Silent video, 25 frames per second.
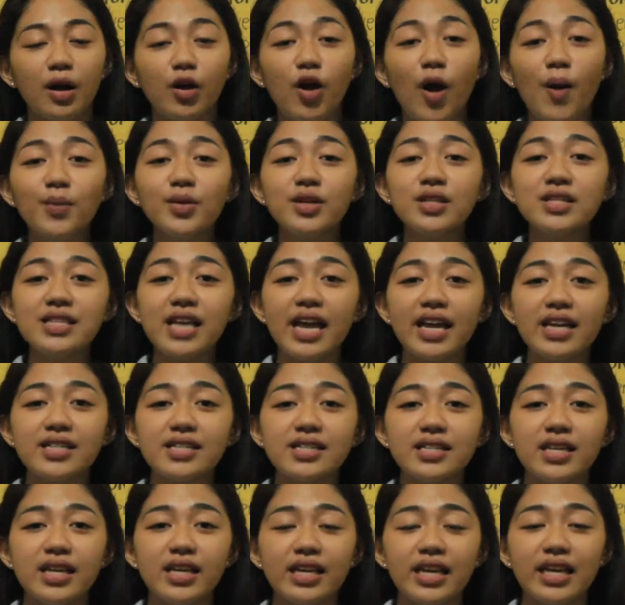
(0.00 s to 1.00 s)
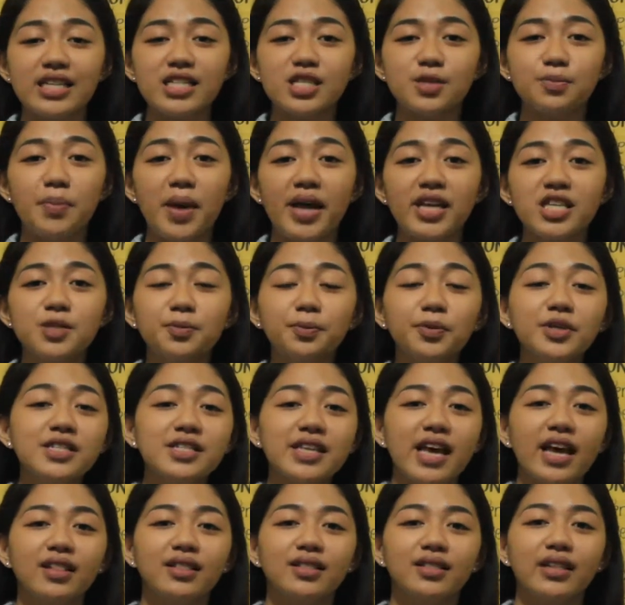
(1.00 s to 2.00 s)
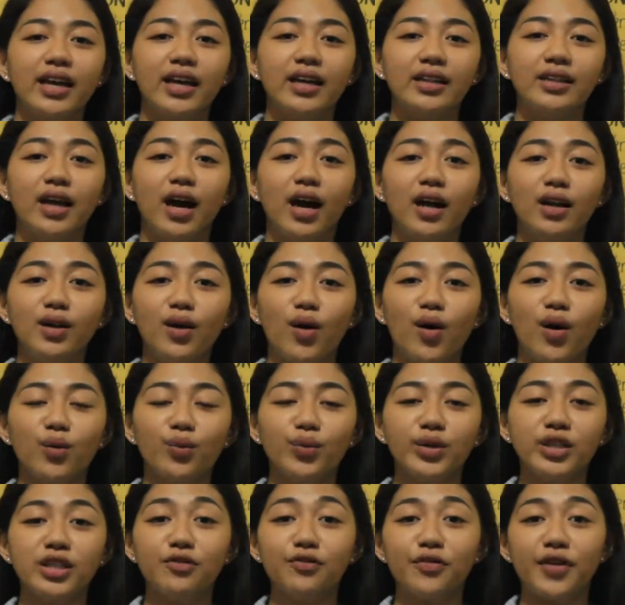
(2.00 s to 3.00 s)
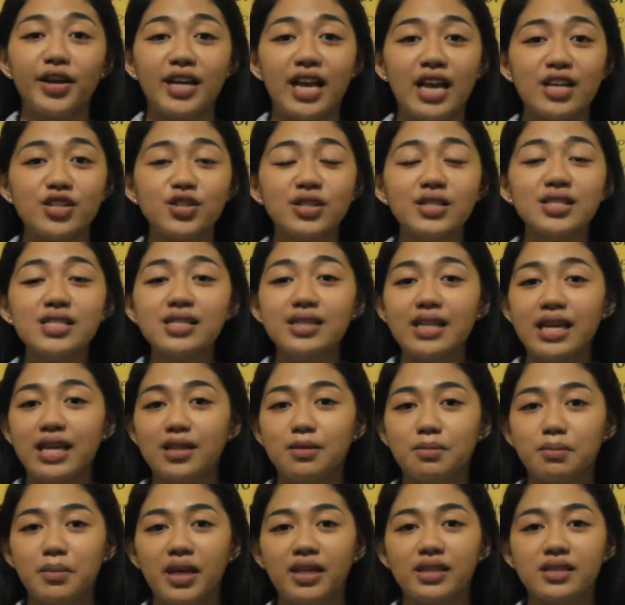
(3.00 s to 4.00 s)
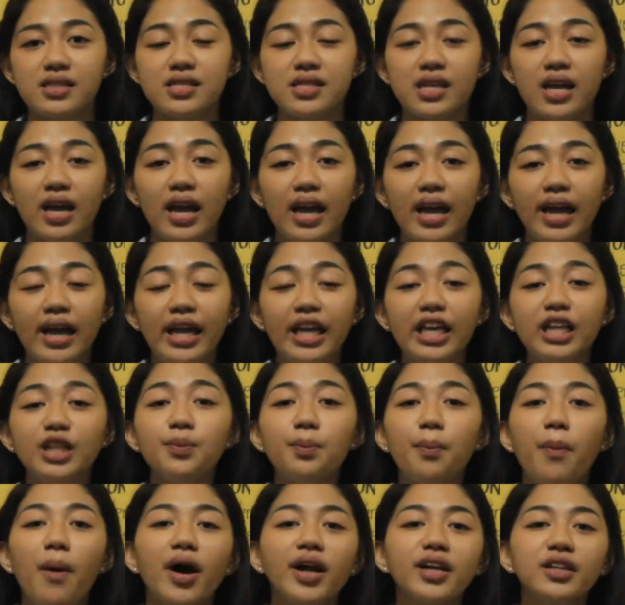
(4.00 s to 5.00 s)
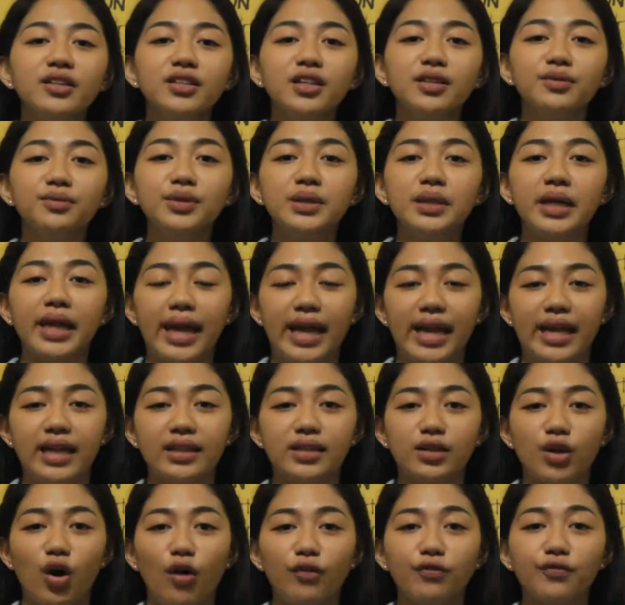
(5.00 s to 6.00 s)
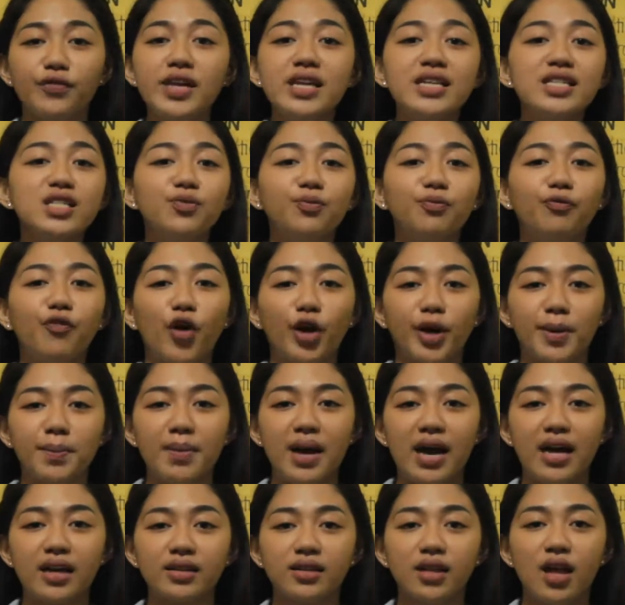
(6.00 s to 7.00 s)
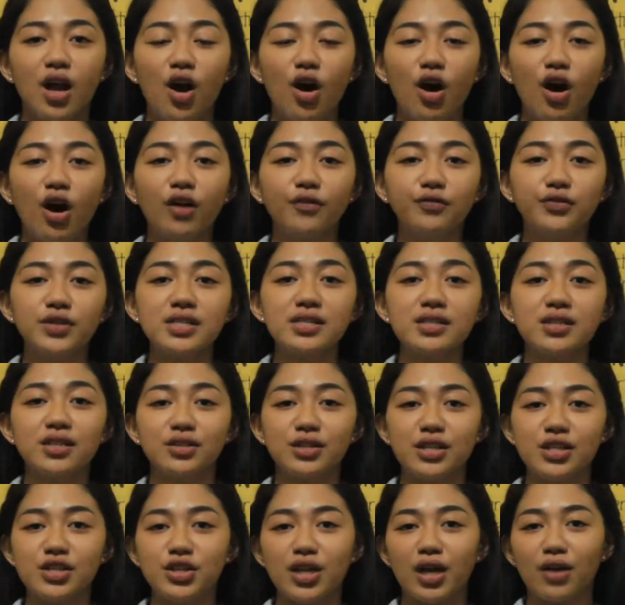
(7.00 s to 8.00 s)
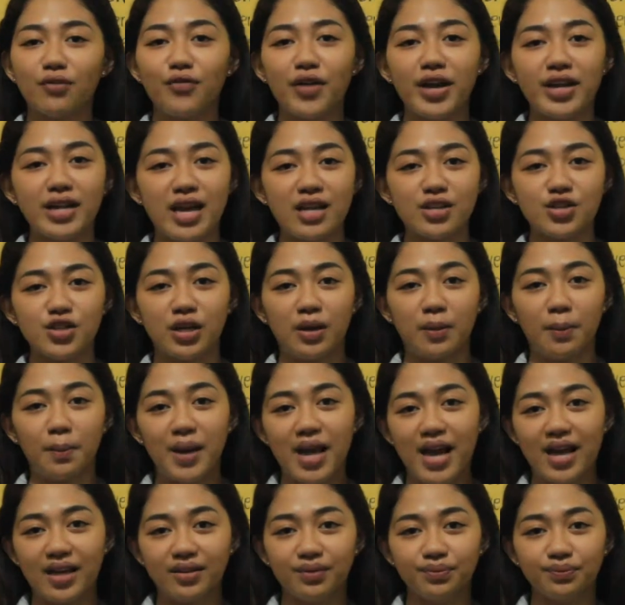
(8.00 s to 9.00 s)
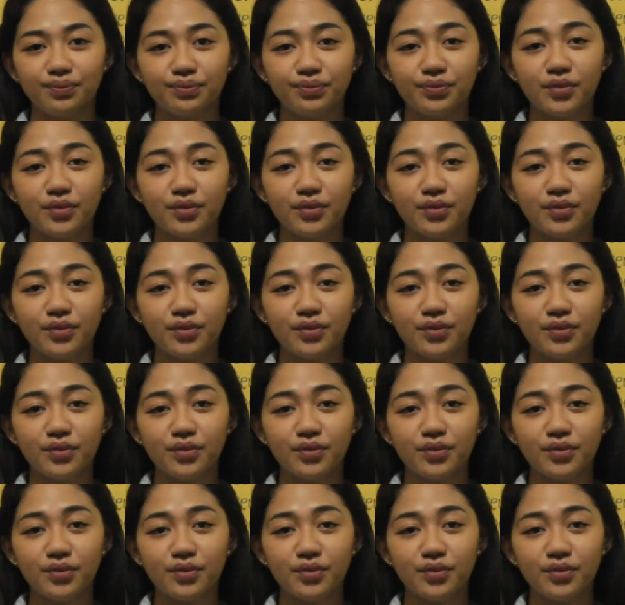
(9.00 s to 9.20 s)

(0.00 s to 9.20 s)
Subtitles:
common sizing is best presented along with the financial statements in part number 8 of his format of the strategic financial plan.